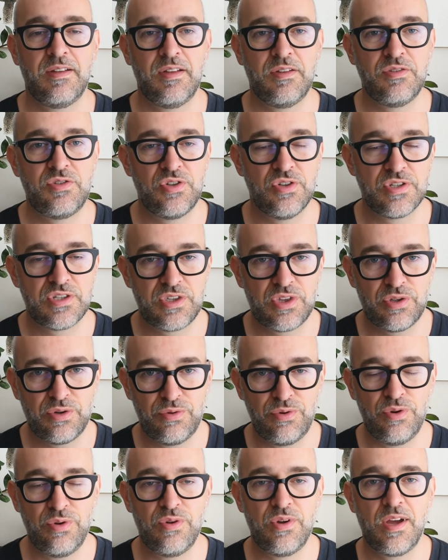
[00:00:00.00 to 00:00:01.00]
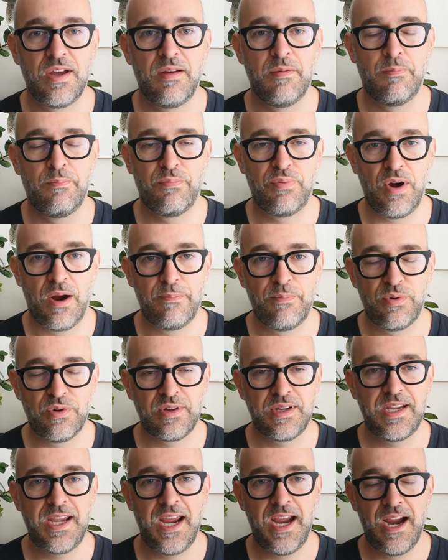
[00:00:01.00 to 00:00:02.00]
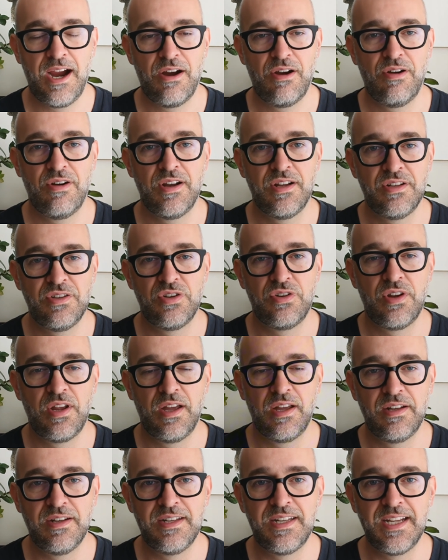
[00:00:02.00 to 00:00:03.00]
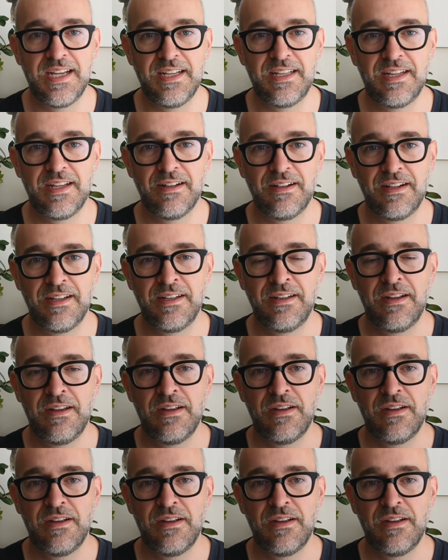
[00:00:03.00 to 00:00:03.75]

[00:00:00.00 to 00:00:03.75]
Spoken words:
just through proper care and detailing